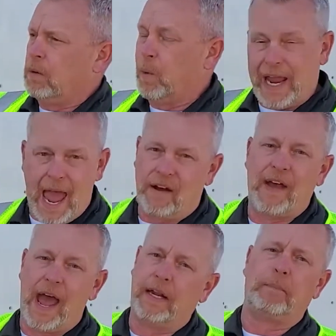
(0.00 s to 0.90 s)
We have
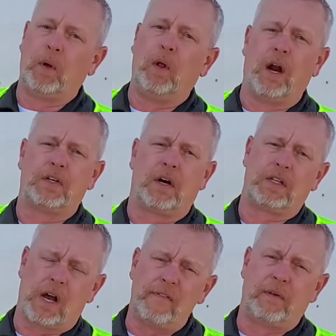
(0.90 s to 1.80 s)
had to pull our
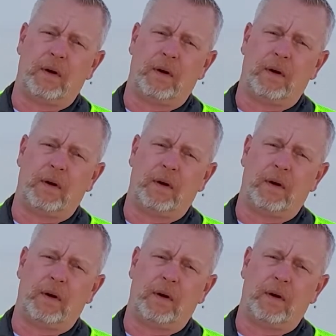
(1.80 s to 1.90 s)
trucks off of